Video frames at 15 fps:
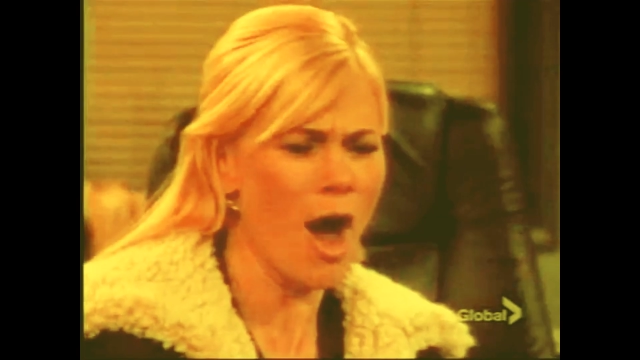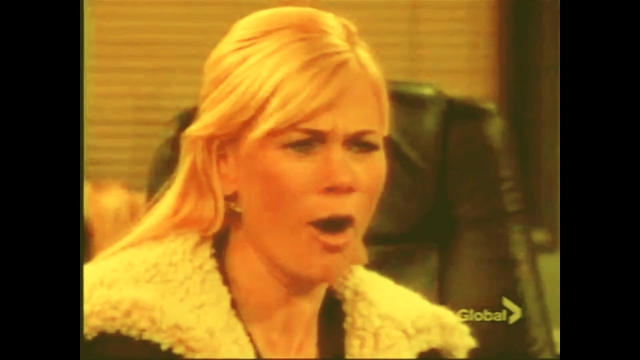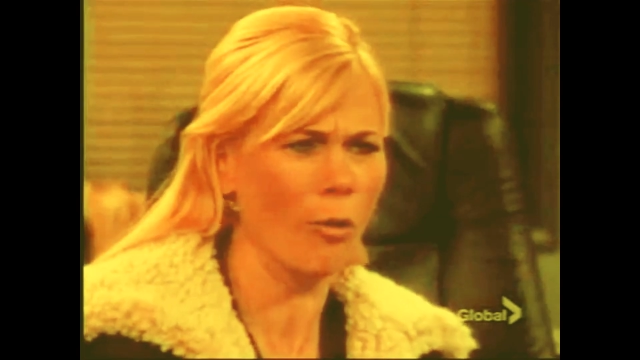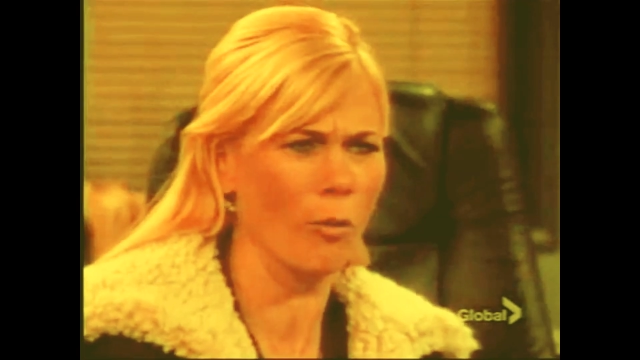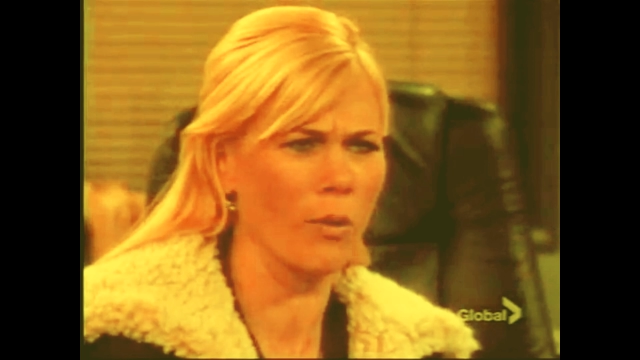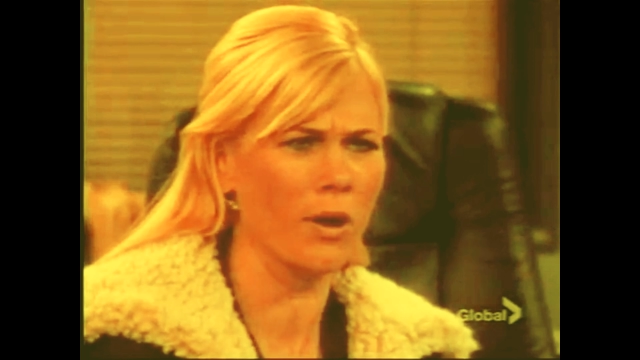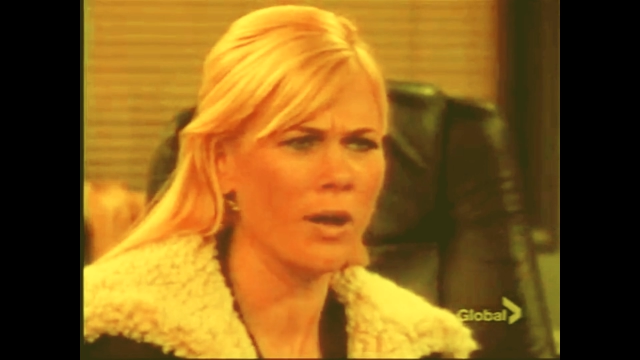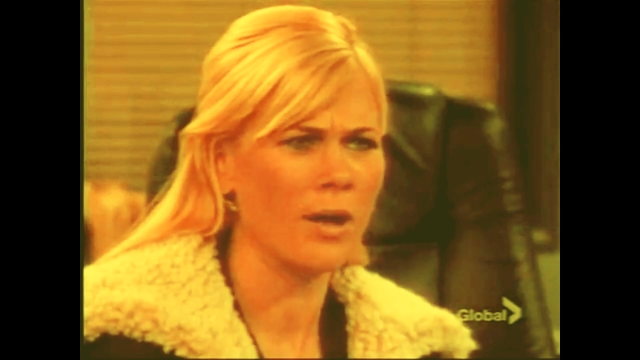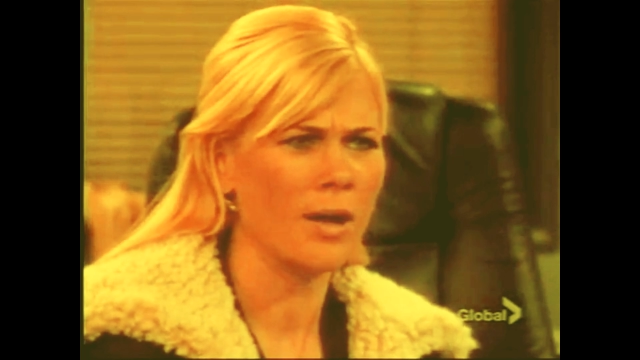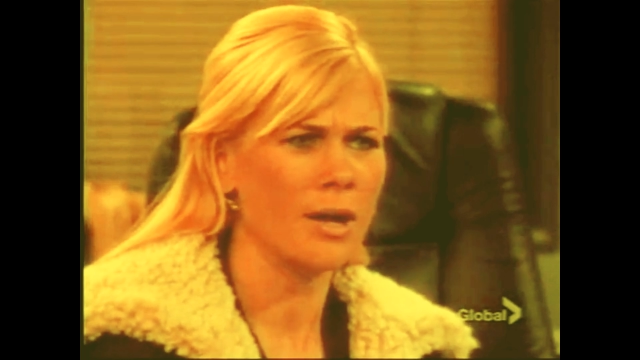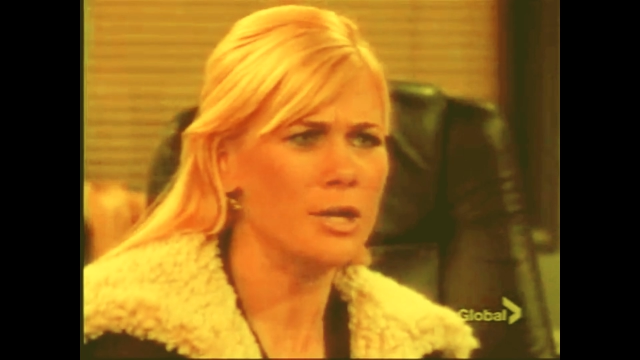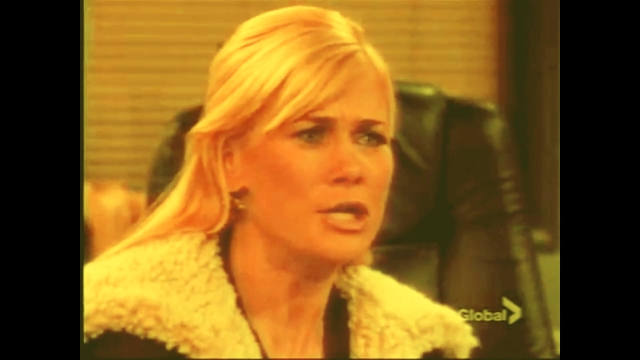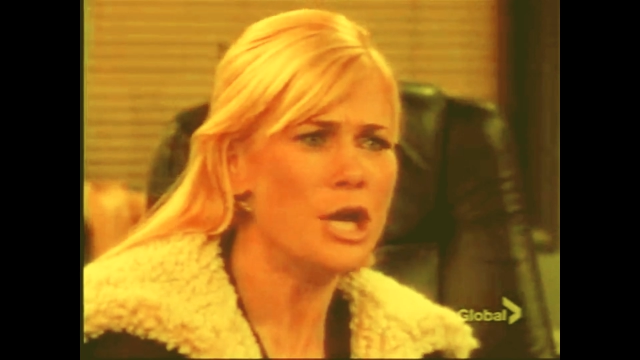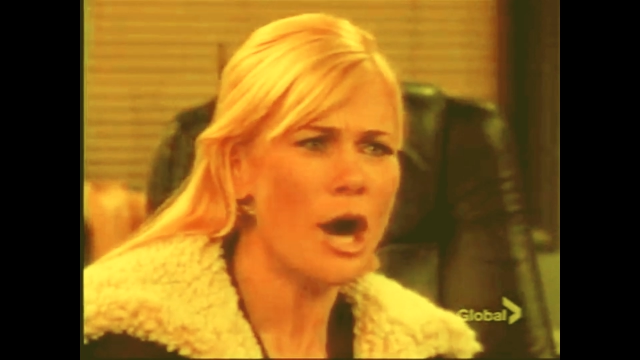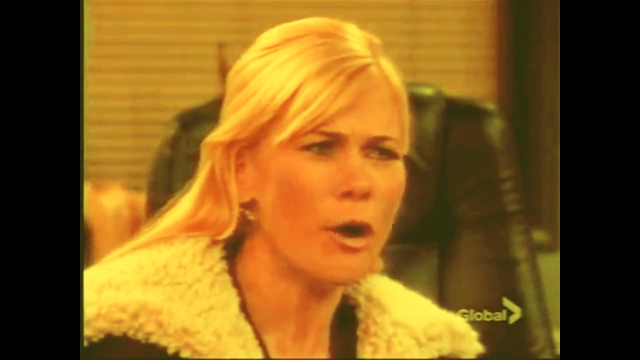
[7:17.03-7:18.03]
No.
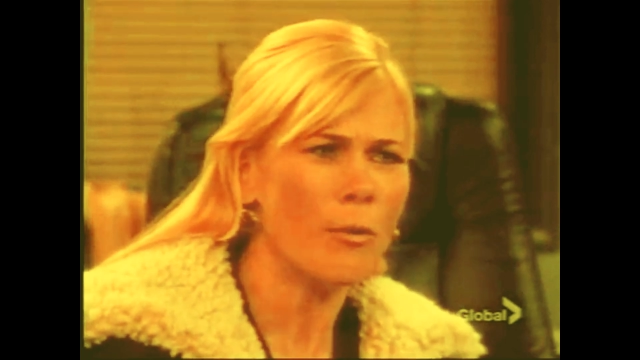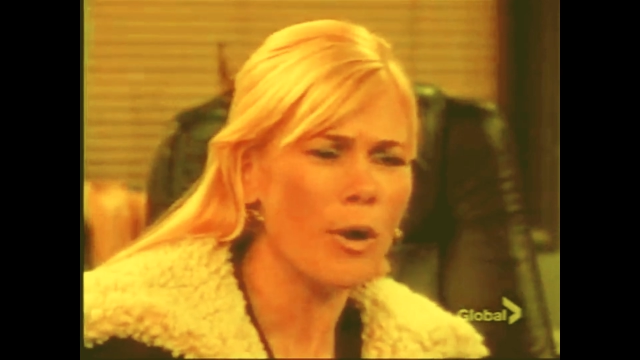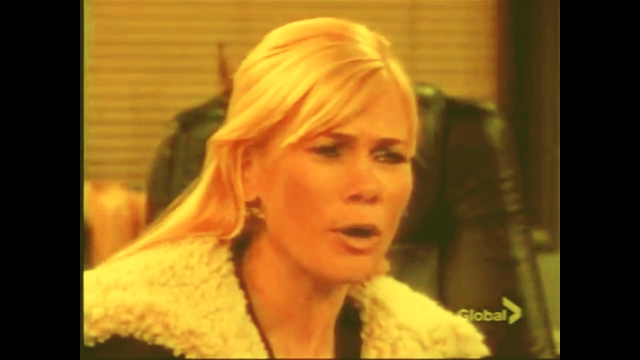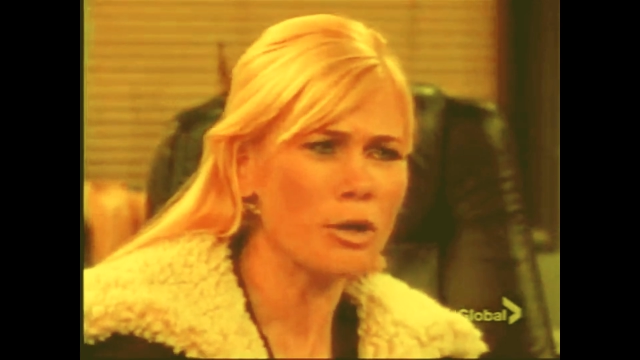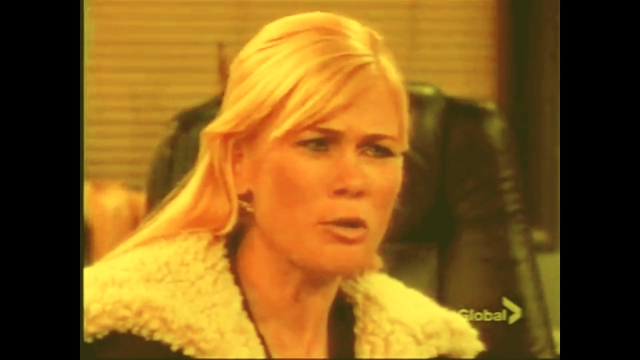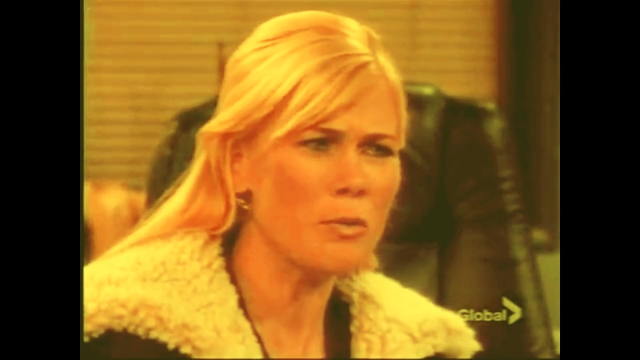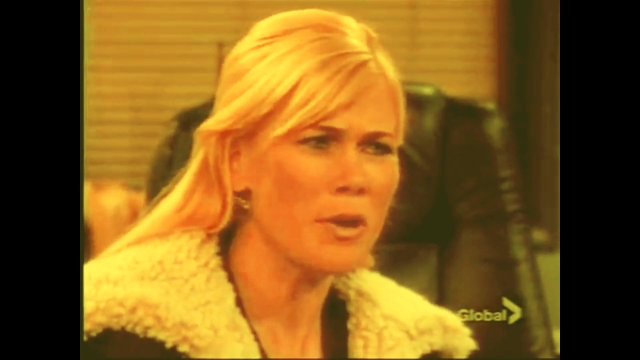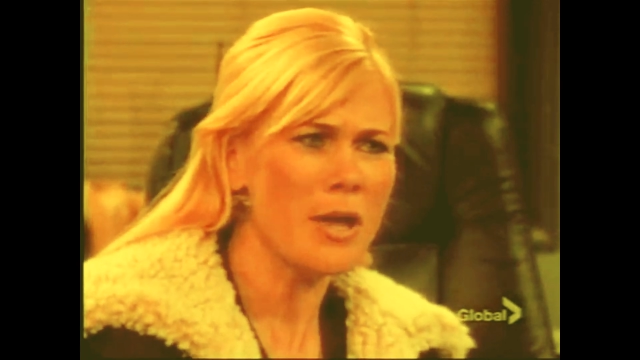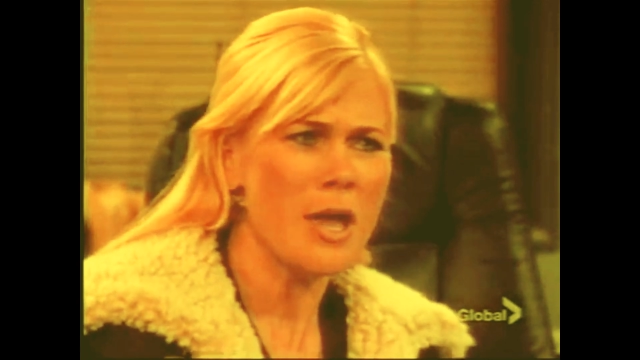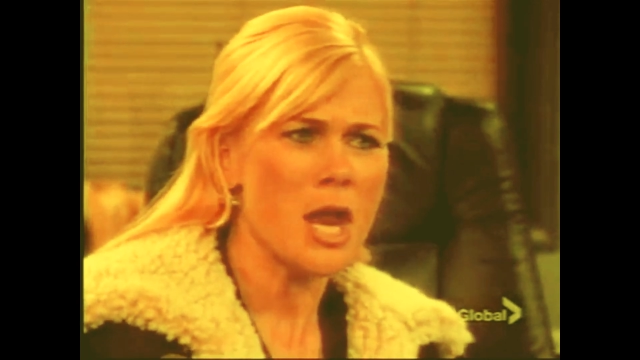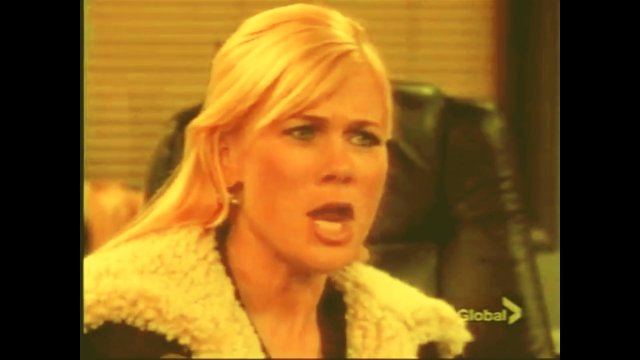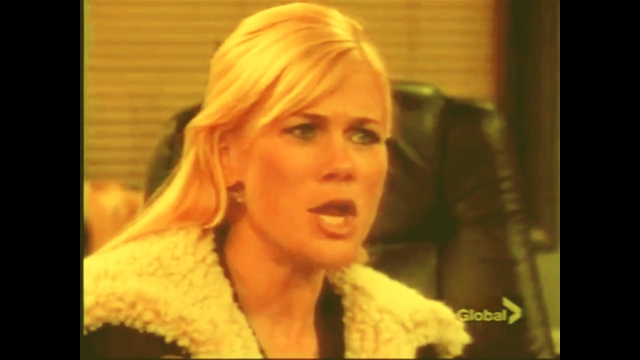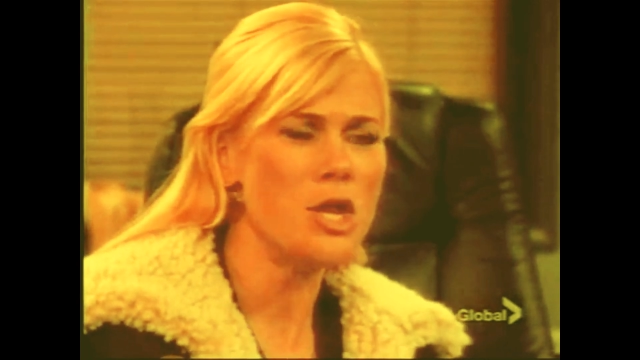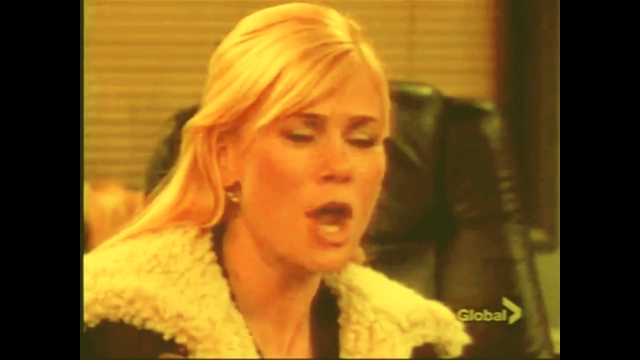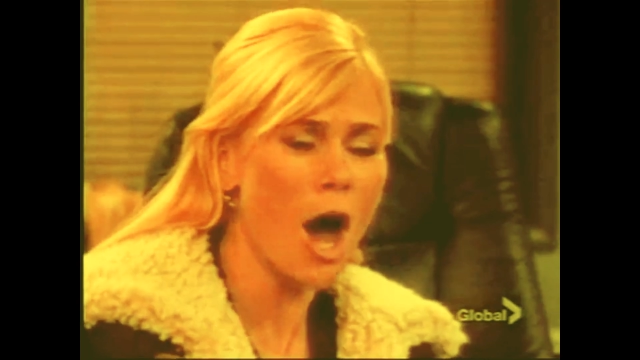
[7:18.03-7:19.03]
No. Are you...
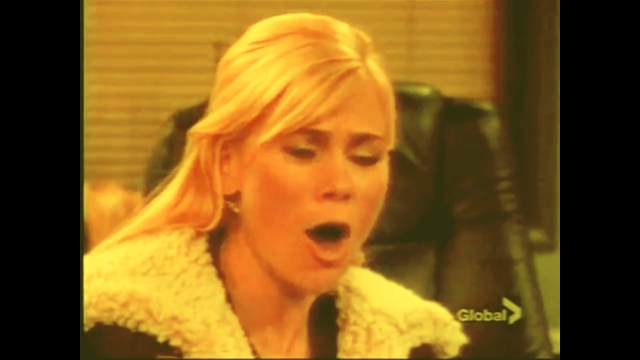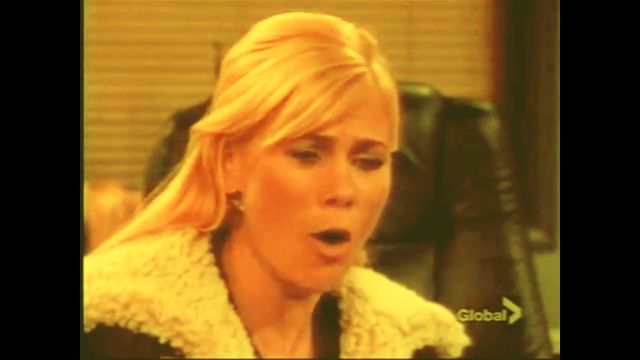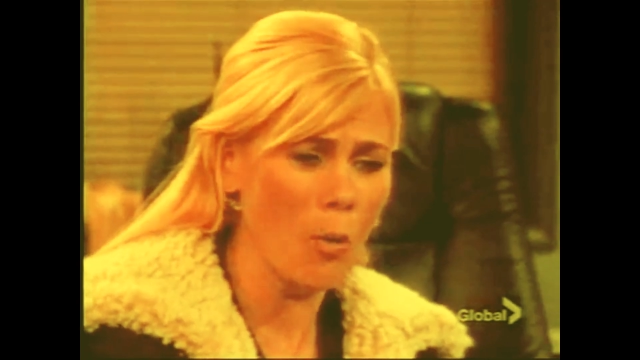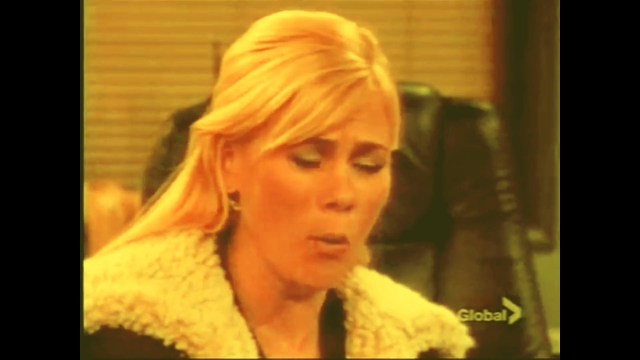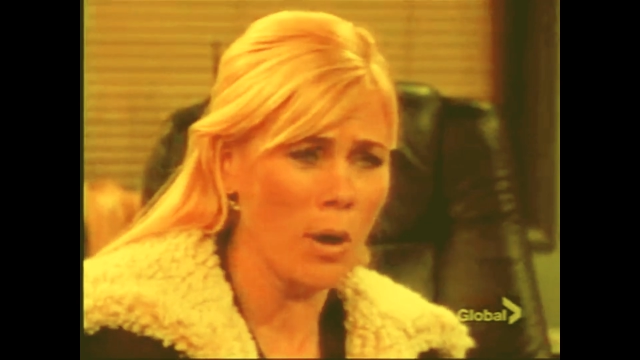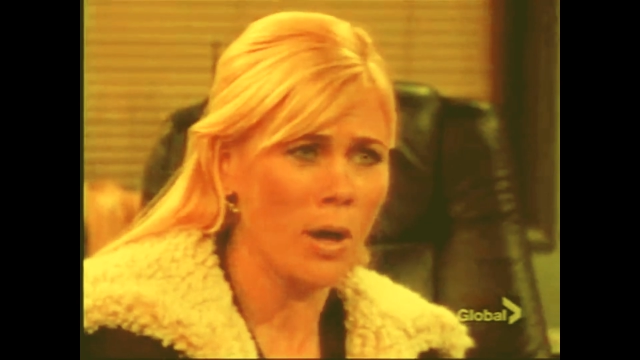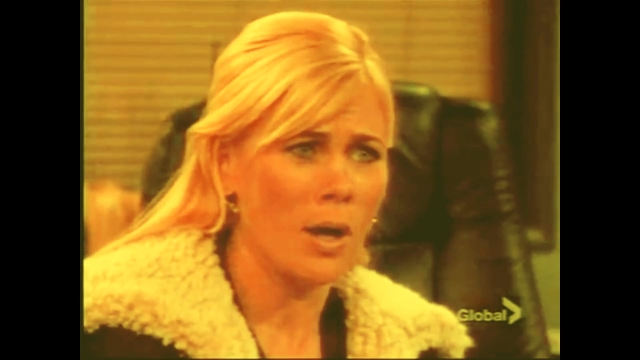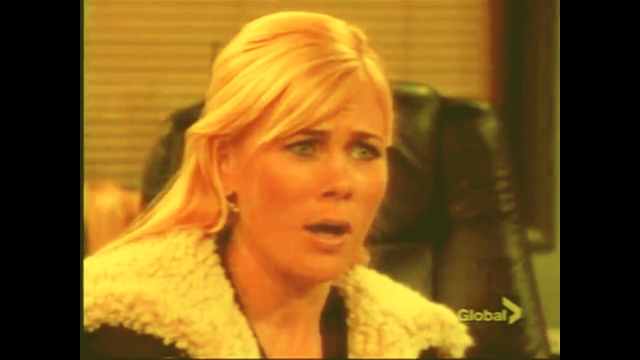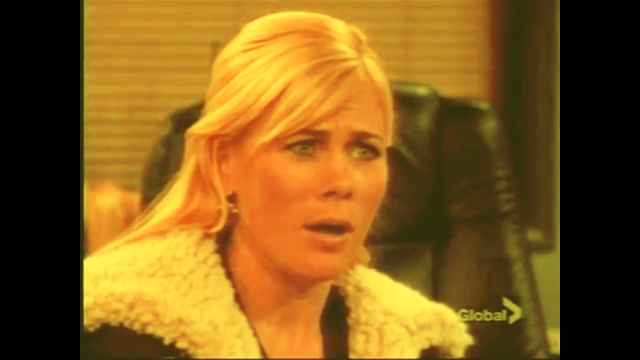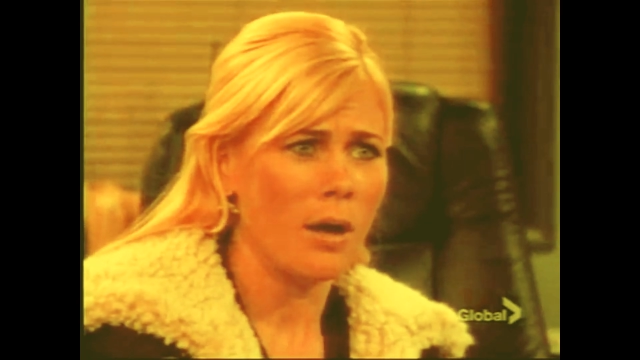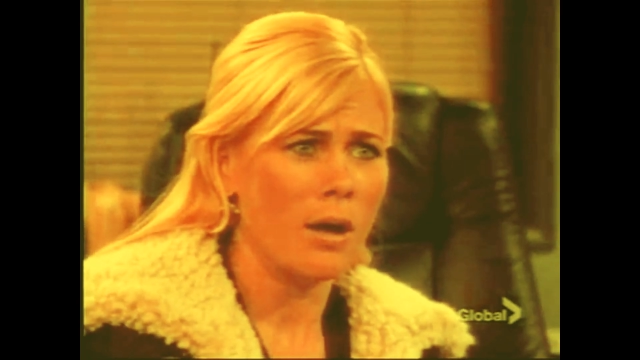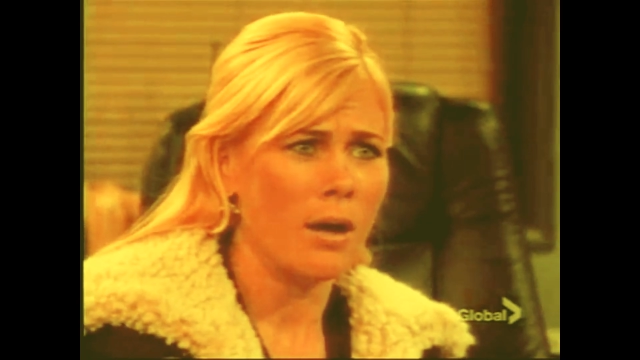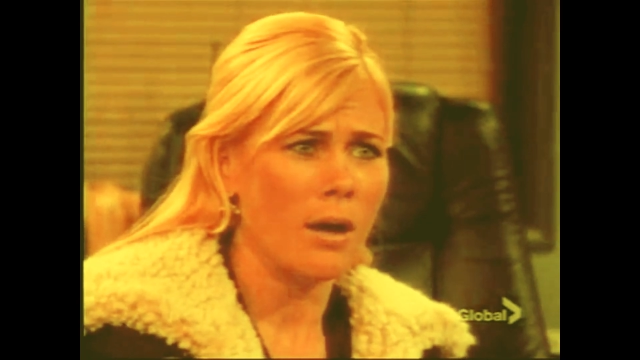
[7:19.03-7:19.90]
No!